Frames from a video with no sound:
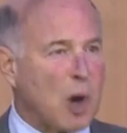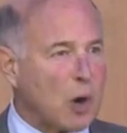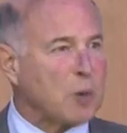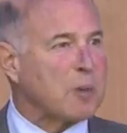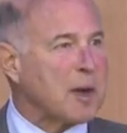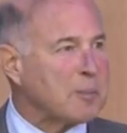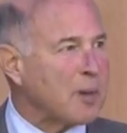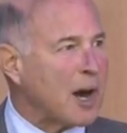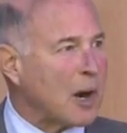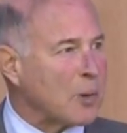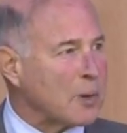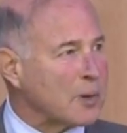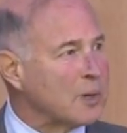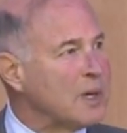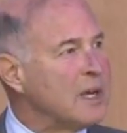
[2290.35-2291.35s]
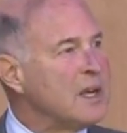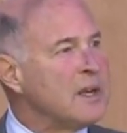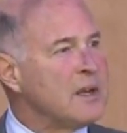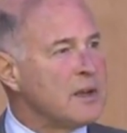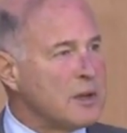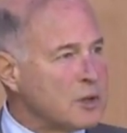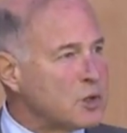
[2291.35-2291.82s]
power-by-power,
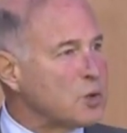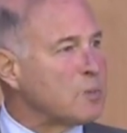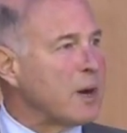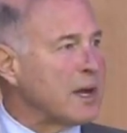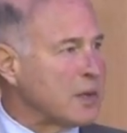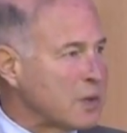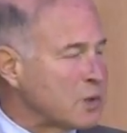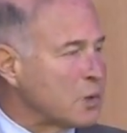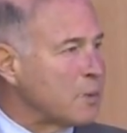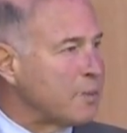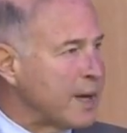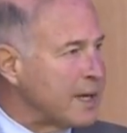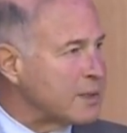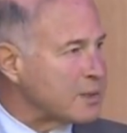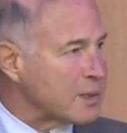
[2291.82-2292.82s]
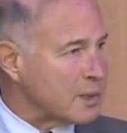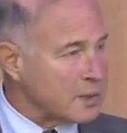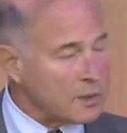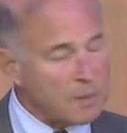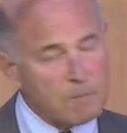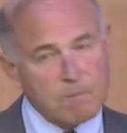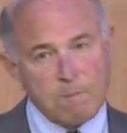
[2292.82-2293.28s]
issue-by-issue
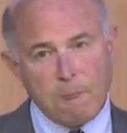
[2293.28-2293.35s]
basis.